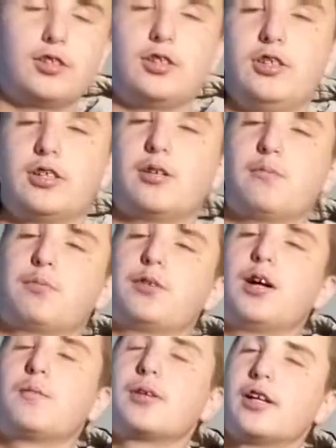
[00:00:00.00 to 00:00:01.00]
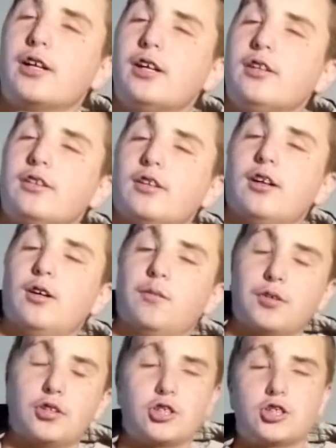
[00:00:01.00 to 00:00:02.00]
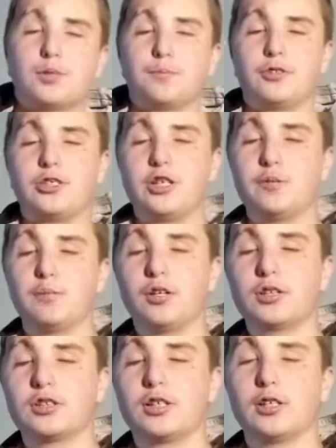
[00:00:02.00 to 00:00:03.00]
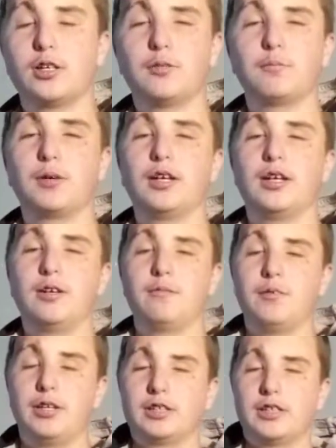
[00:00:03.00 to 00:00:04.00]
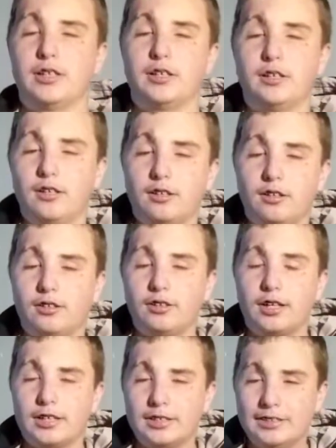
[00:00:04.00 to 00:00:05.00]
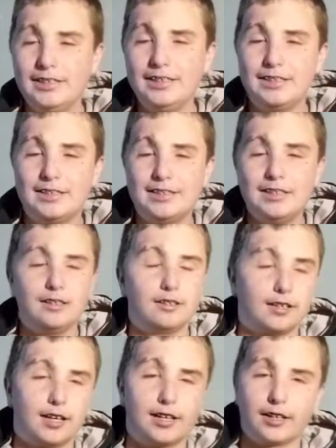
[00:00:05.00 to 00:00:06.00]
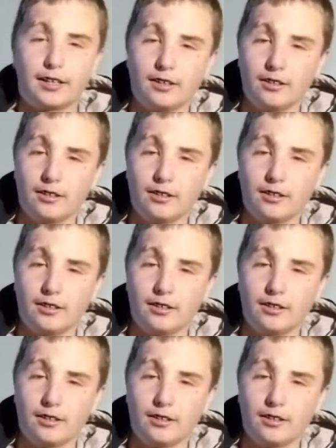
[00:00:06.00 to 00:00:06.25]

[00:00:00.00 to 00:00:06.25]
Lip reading: you can probably hear it. There's just some machine marks on there, but it makes it a little like zzz, zzz, kind of like,